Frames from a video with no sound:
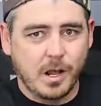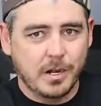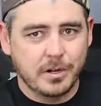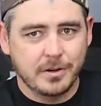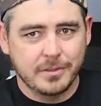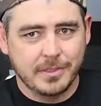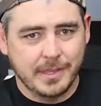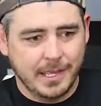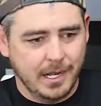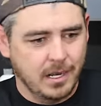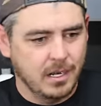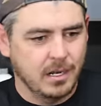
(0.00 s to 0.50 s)

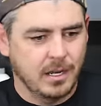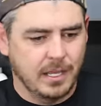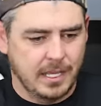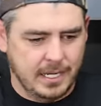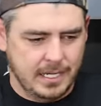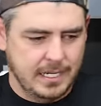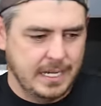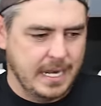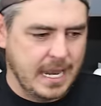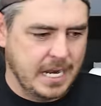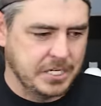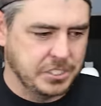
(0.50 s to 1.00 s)
water there
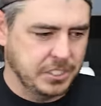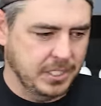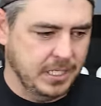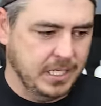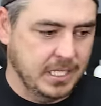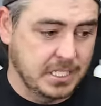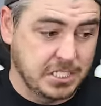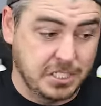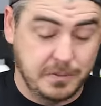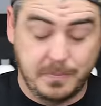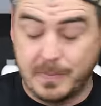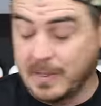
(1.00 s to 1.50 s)
and it actually
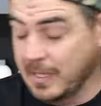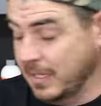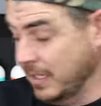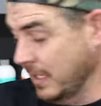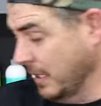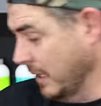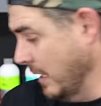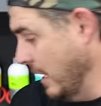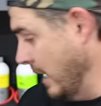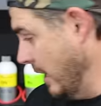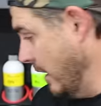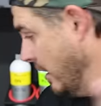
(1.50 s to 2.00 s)
is
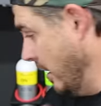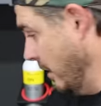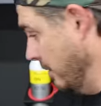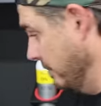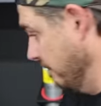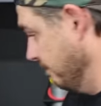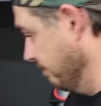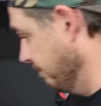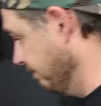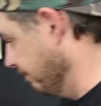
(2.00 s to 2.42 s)
spilling. Hang on.